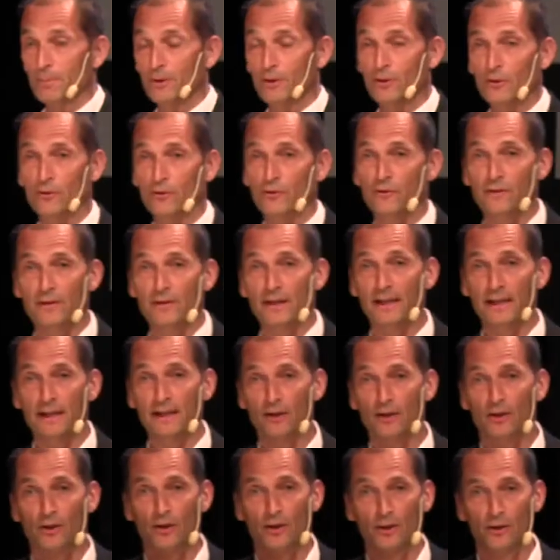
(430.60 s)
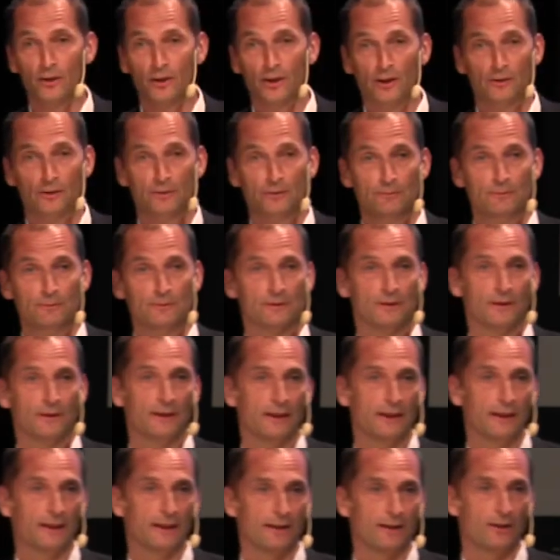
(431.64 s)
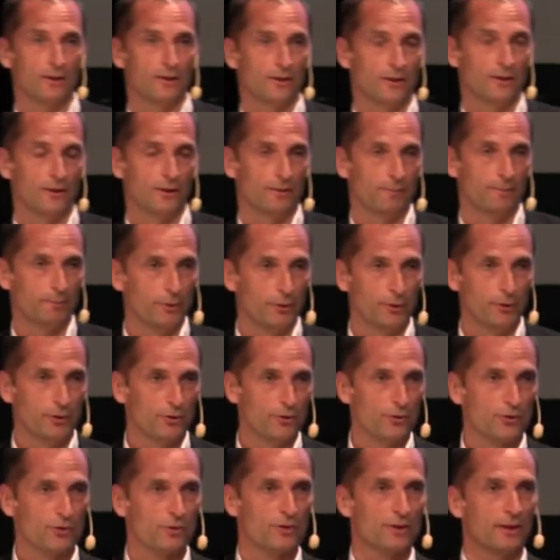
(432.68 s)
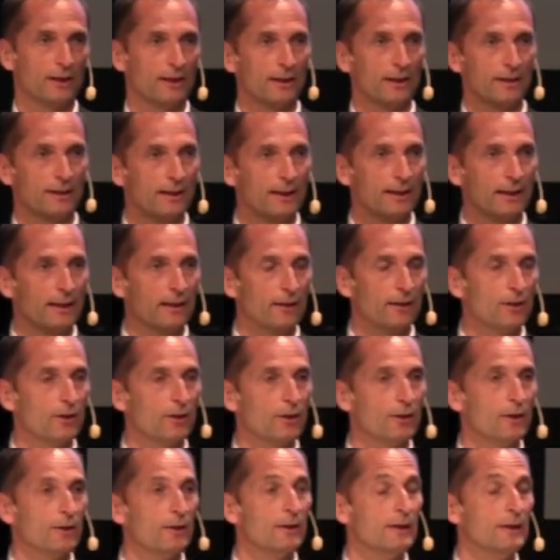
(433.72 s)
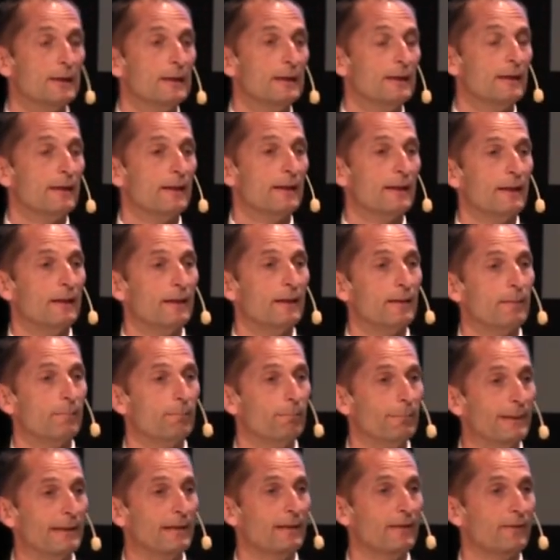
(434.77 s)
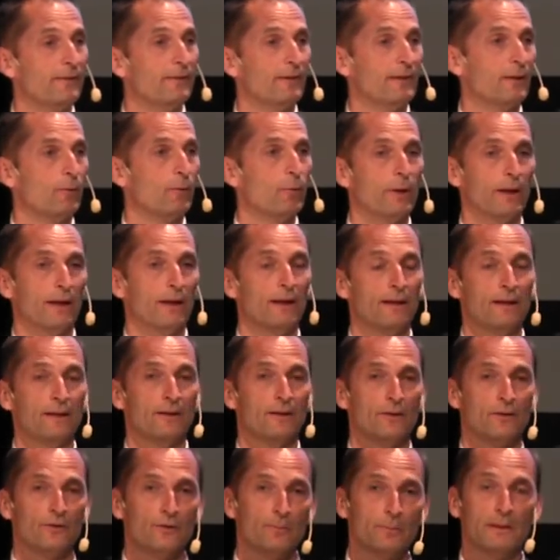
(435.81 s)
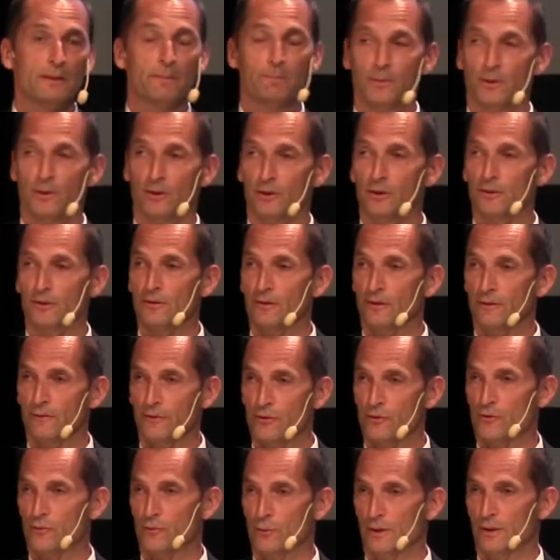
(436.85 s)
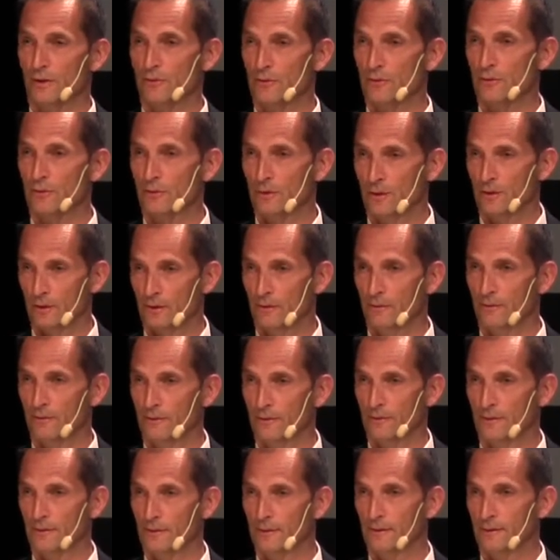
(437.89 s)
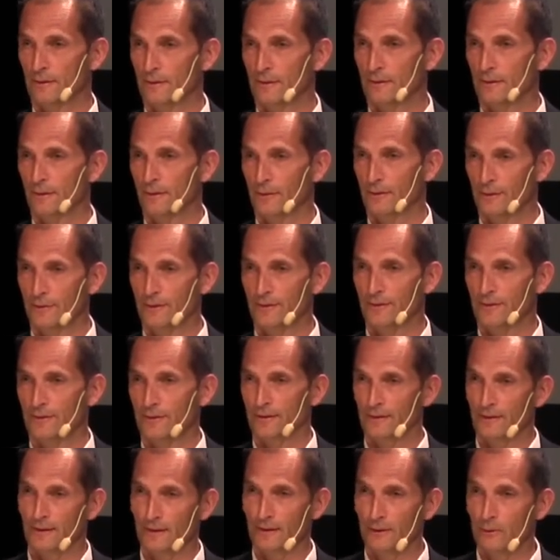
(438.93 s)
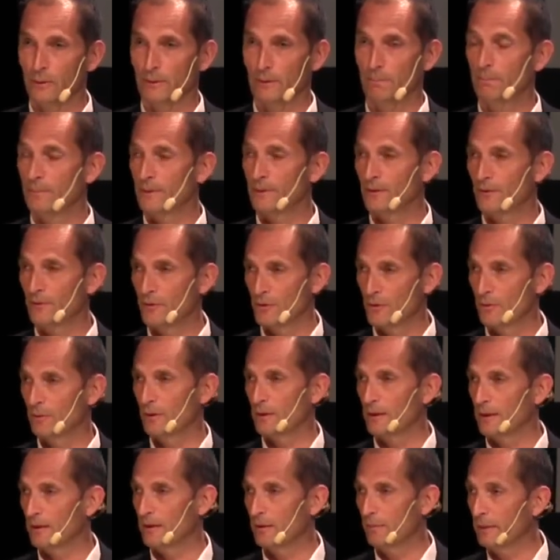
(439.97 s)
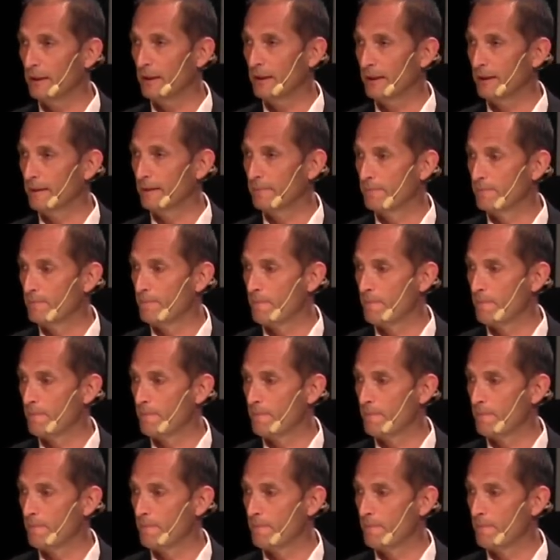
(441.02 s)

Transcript: because they are glued, they are merged, and they are built in a way to be part of the structure of the equipment you and I are buying.